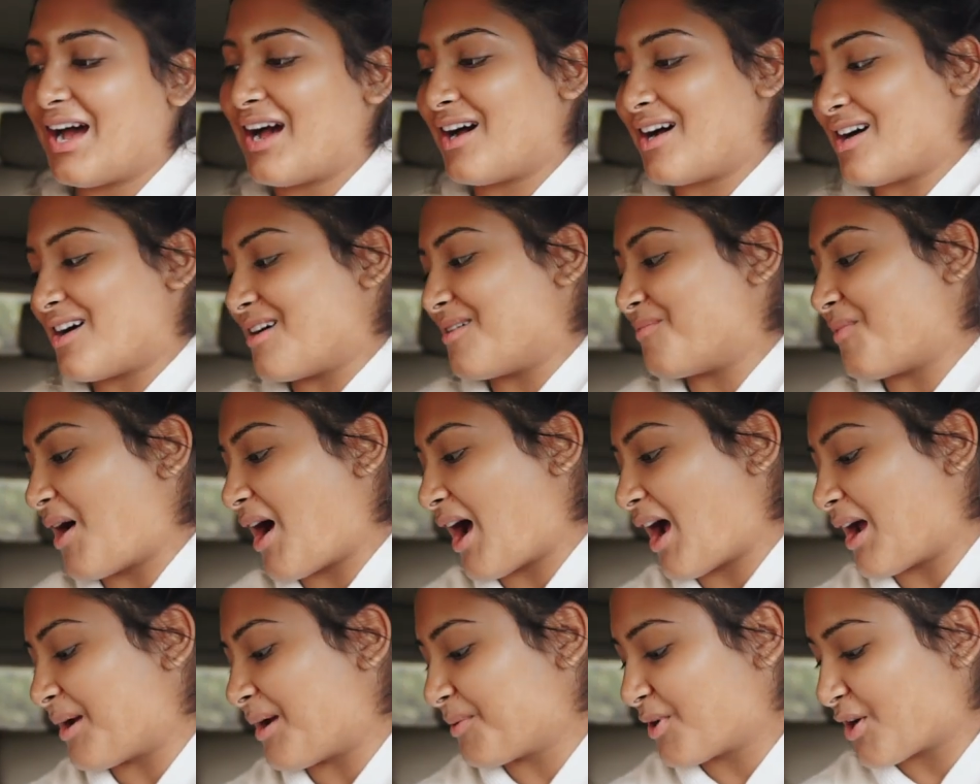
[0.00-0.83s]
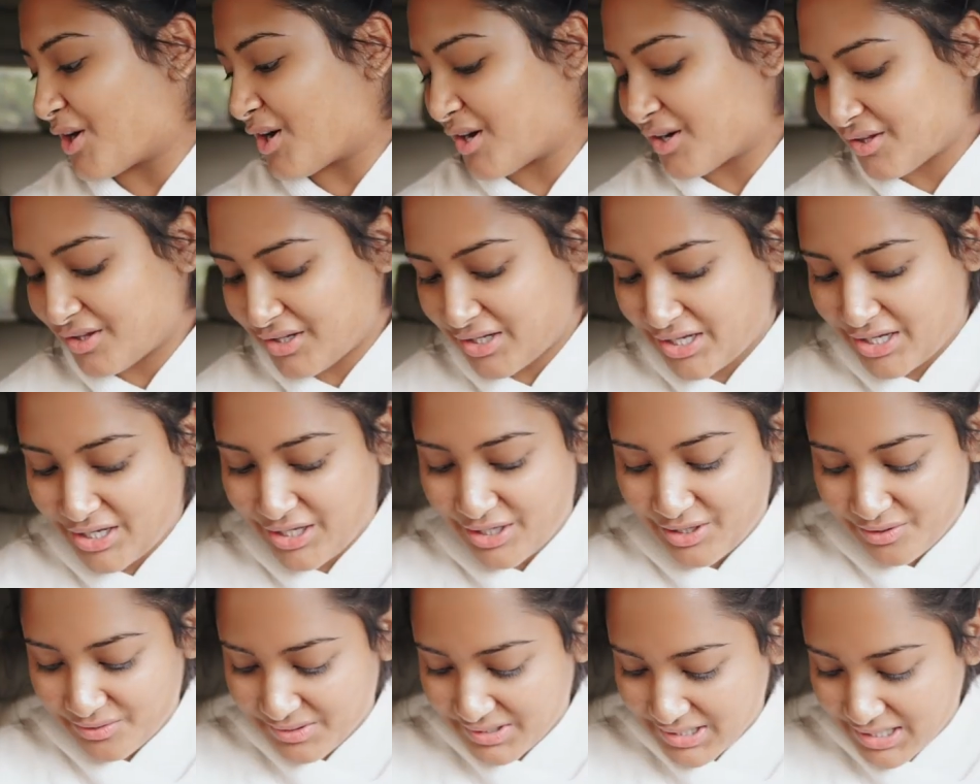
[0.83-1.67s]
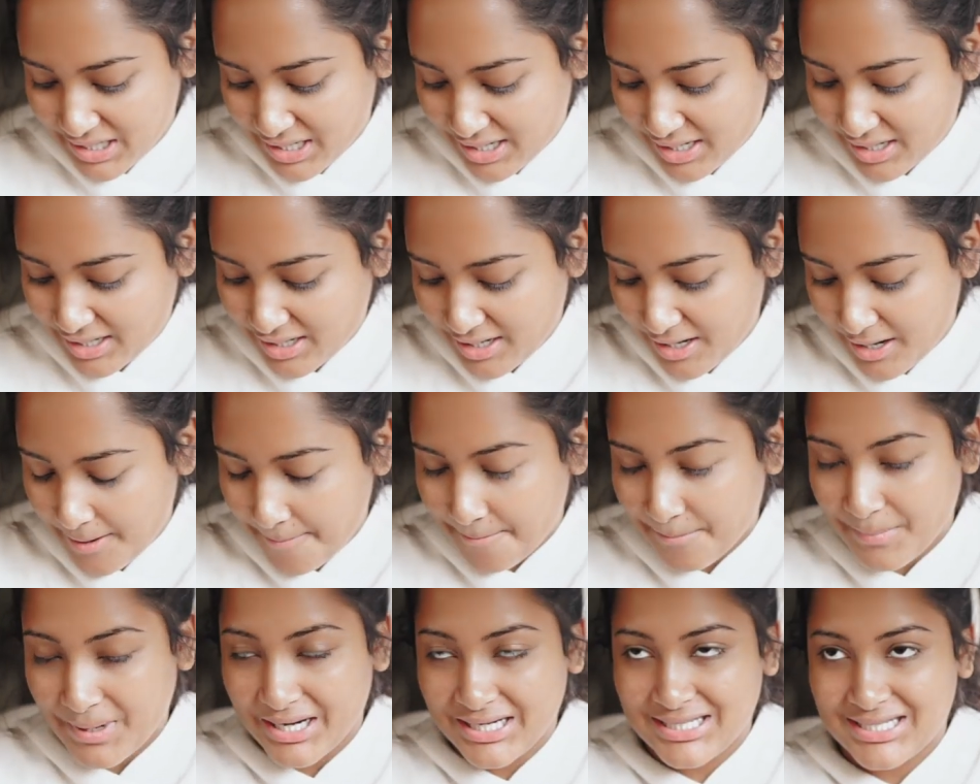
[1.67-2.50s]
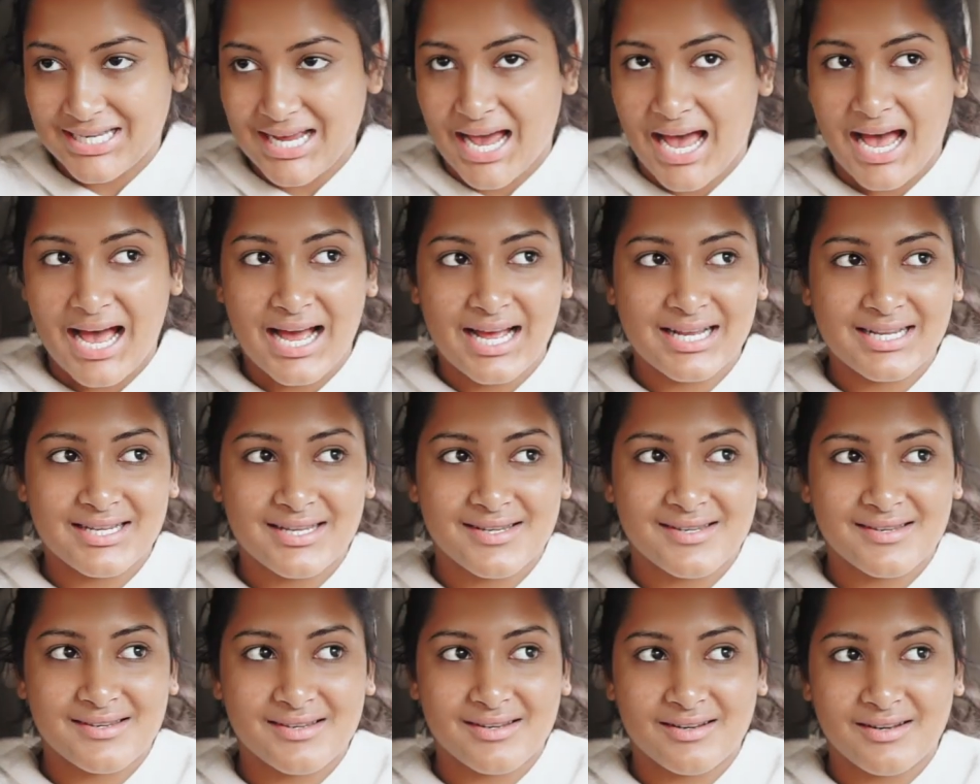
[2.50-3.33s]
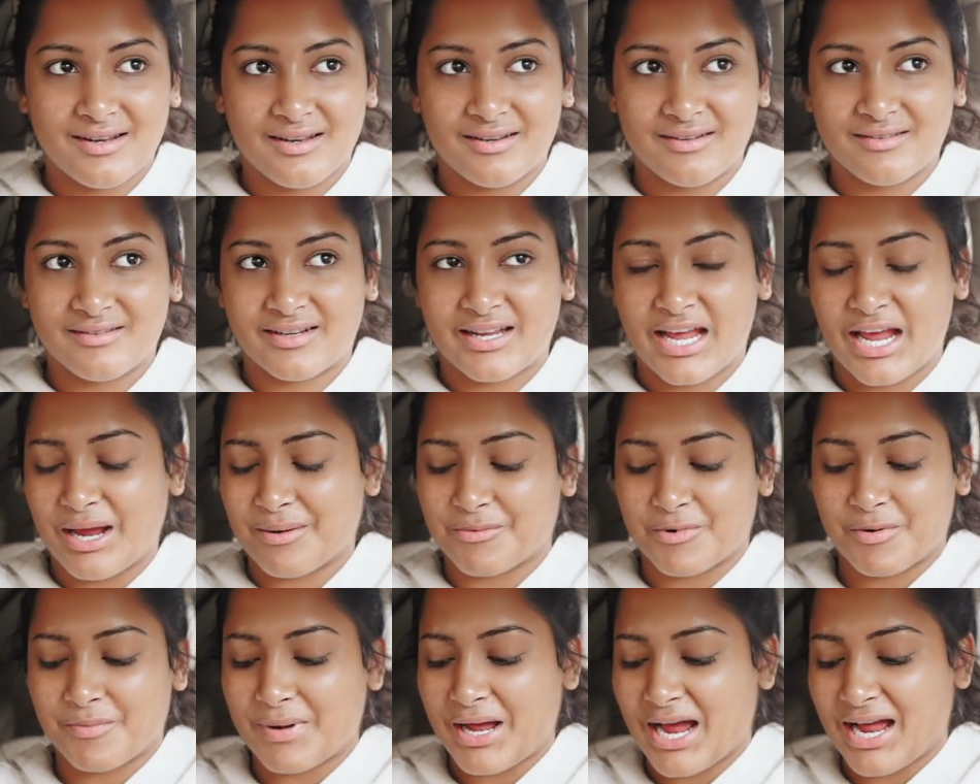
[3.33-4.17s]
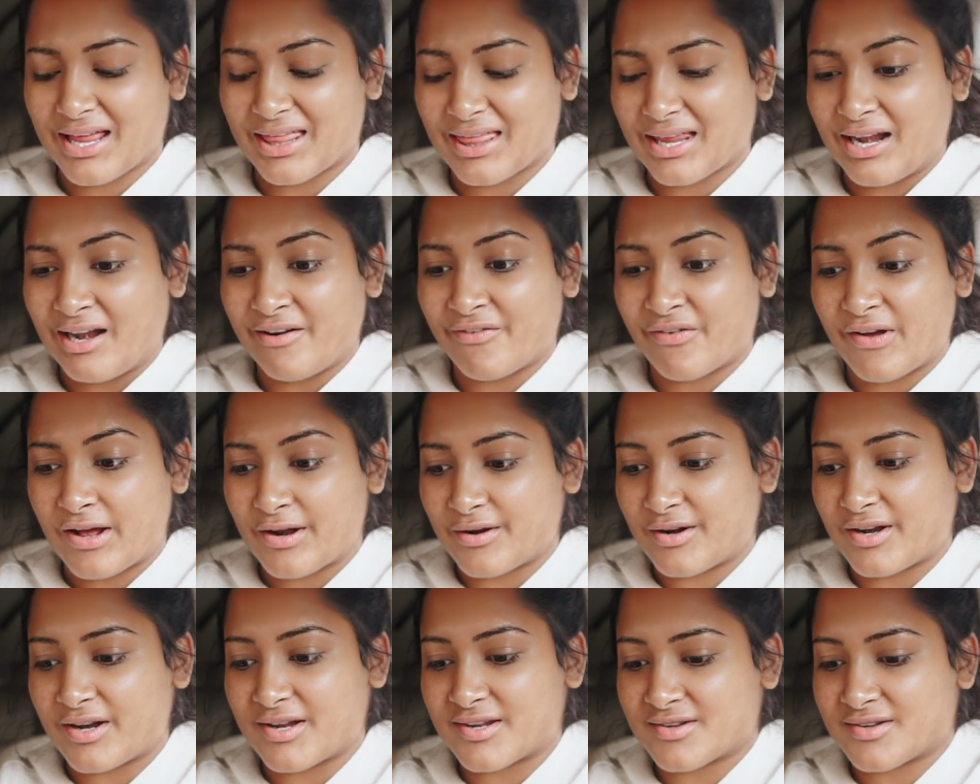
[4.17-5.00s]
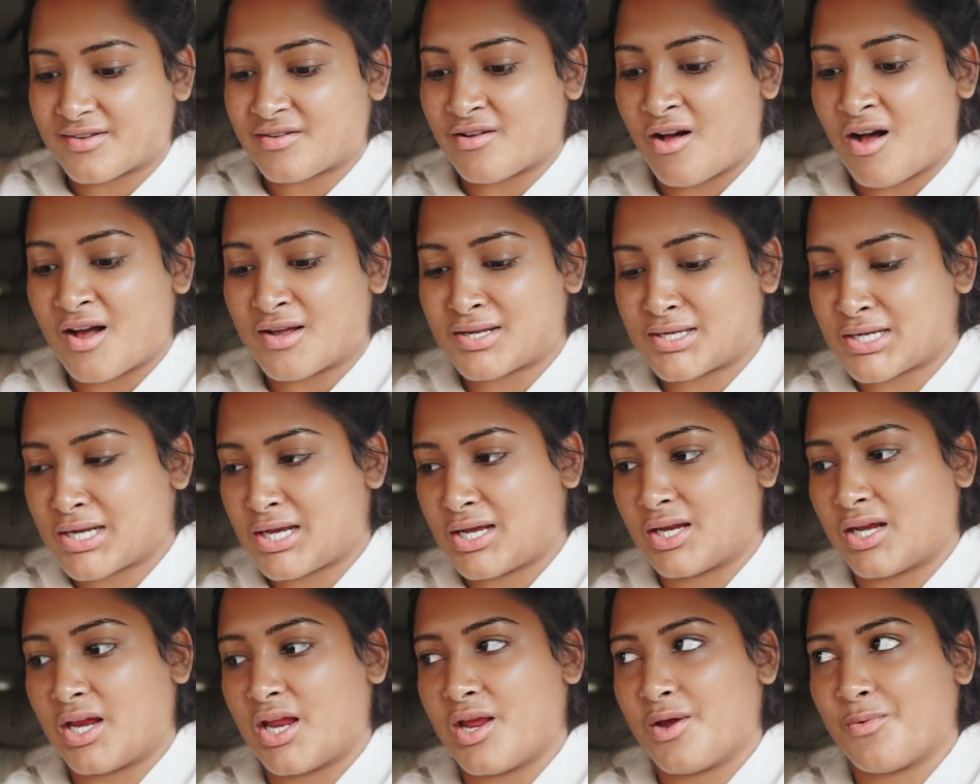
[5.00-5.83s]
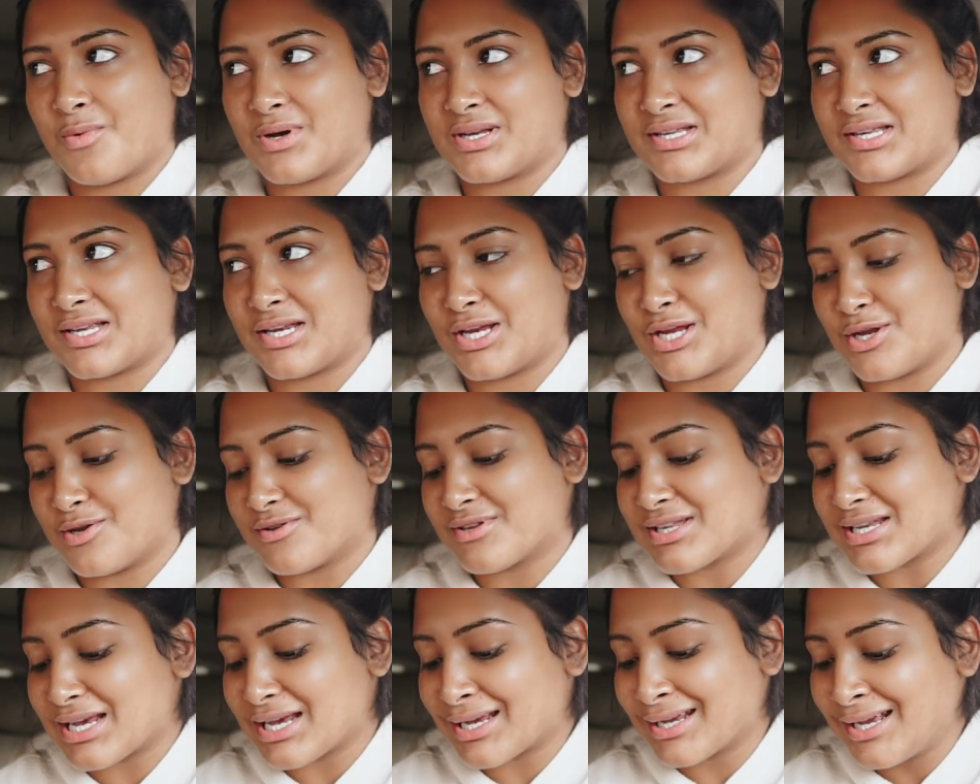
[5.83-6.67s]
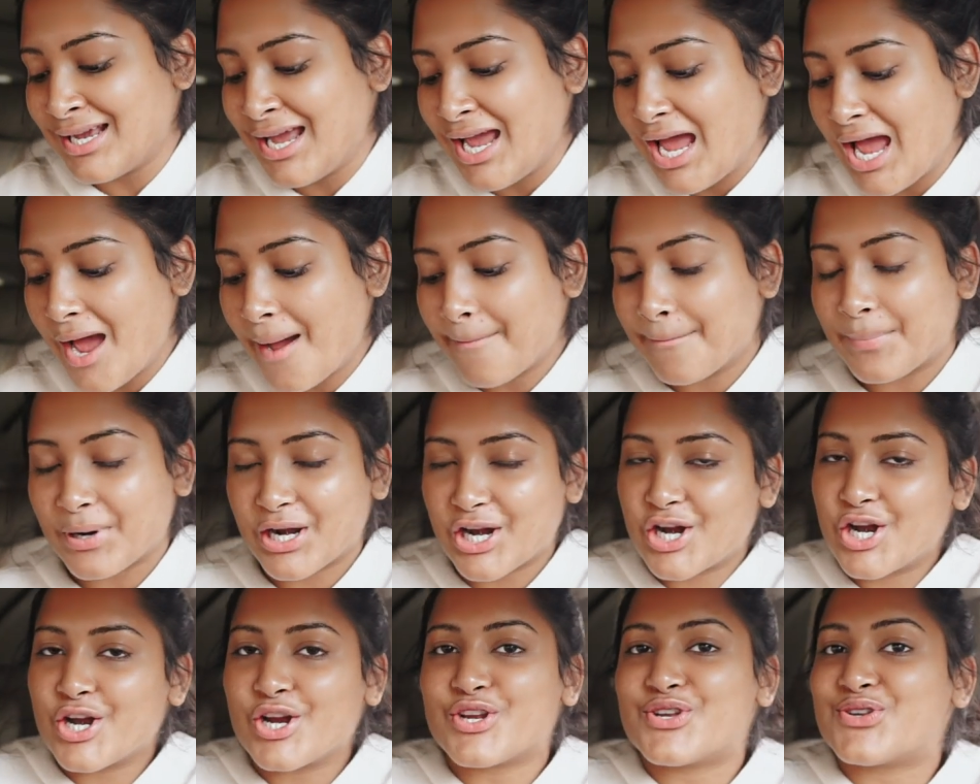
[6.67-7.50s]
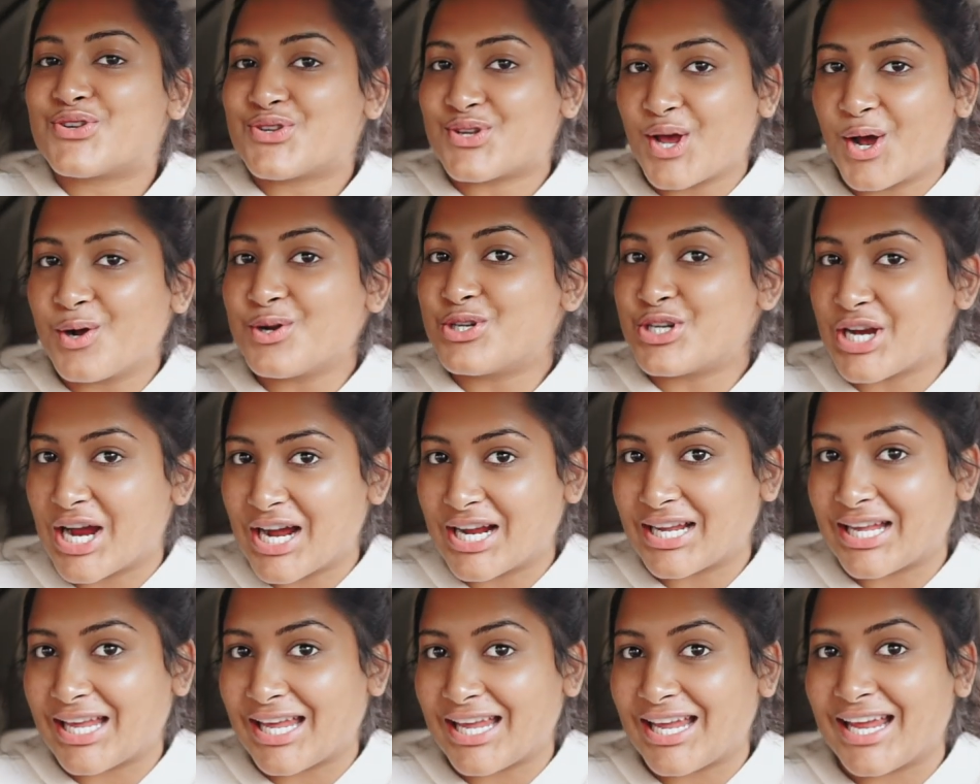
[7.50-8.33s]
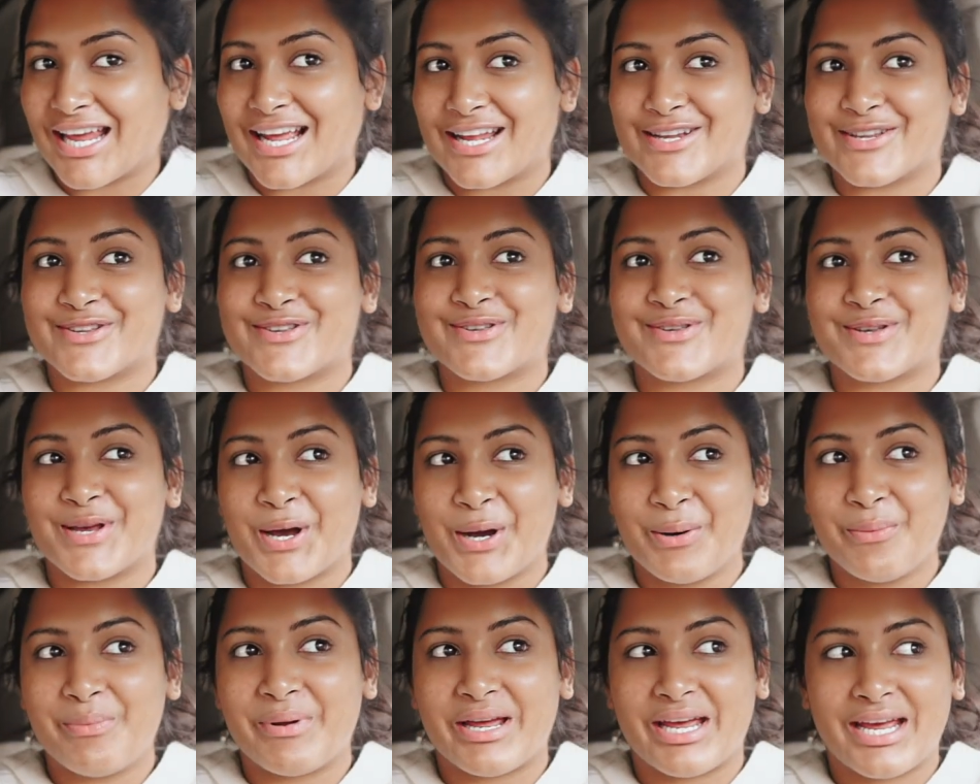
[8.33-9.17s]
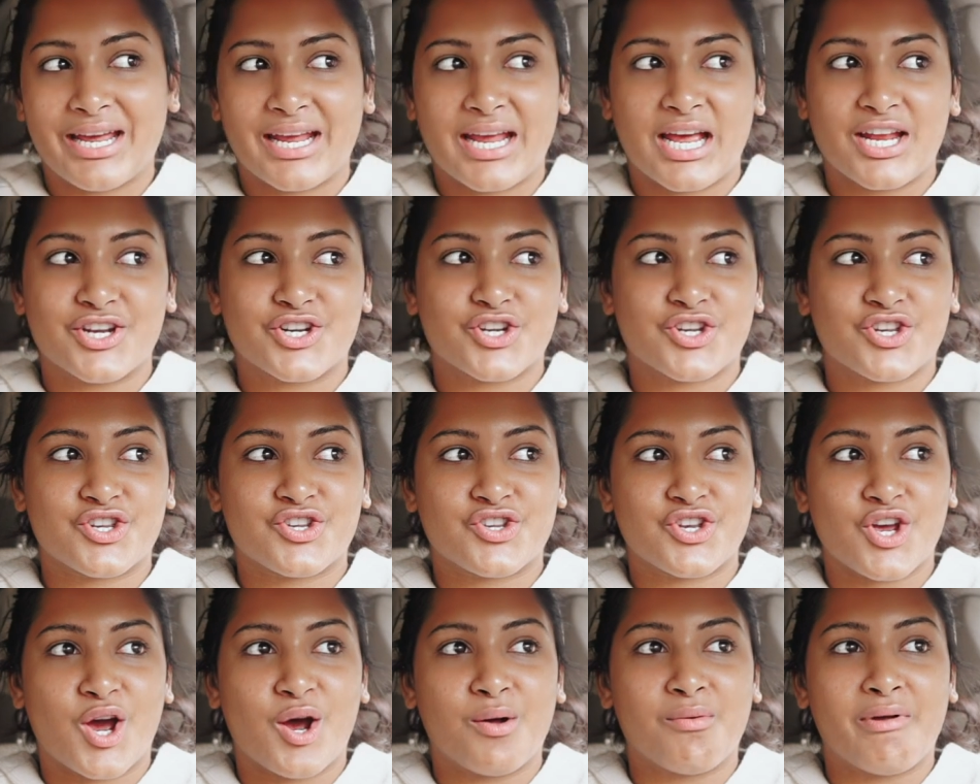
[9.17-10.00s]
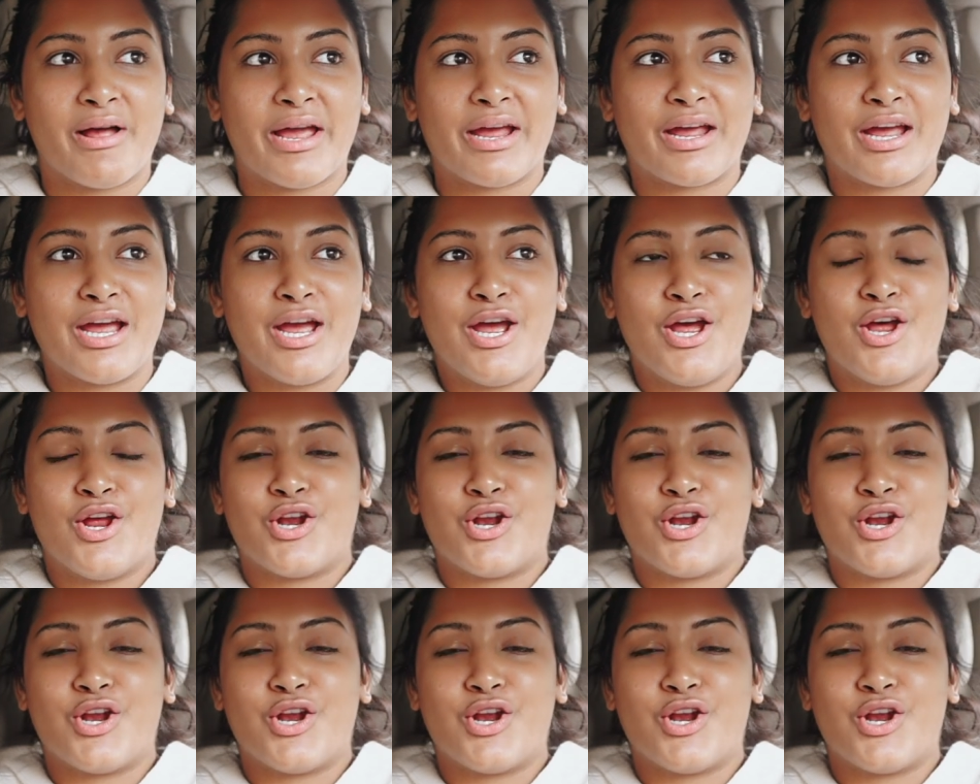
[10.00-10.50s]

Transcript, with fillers: I'm currently using my dad's camera bag that I found in his closet and he wasn't using, but it is so chunky and so big and just so like,